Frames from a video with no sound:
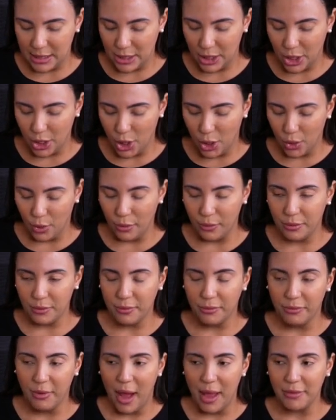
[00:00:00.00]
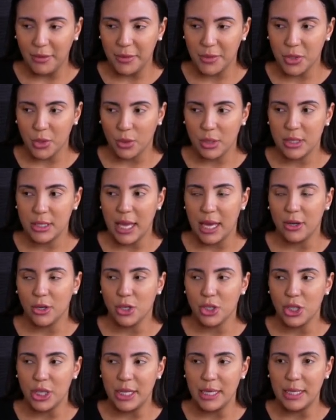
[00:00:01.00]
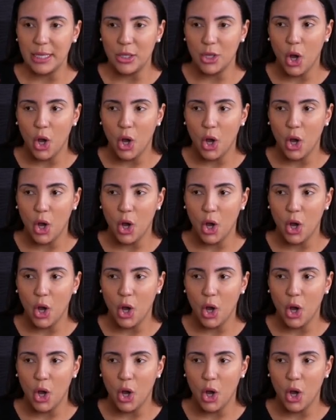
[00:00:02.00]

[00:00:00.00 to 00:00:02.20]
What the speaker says: you know, Five of Swords energy,